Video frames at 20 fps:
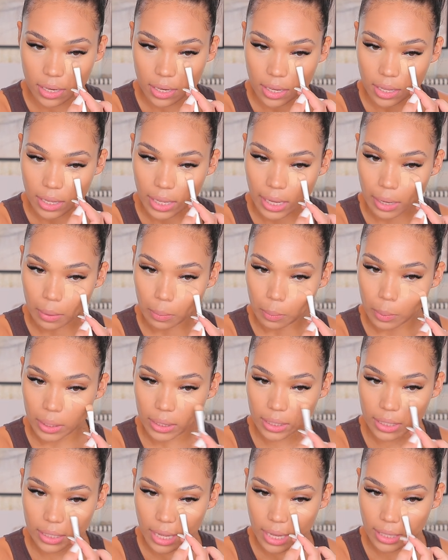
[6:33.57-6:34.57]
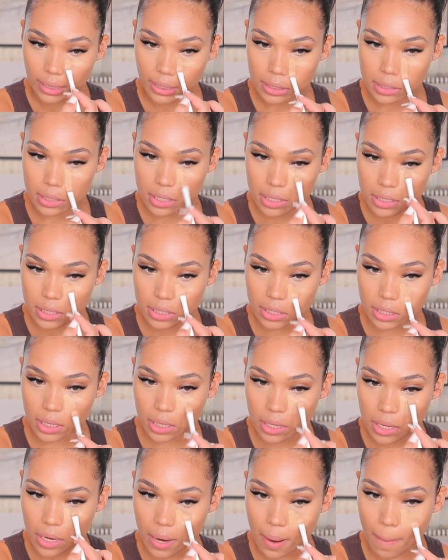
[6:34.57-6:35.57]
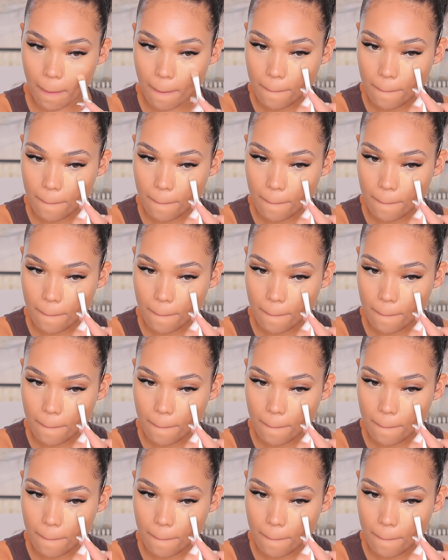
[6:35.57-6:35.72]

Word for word: Like I really like this concealer,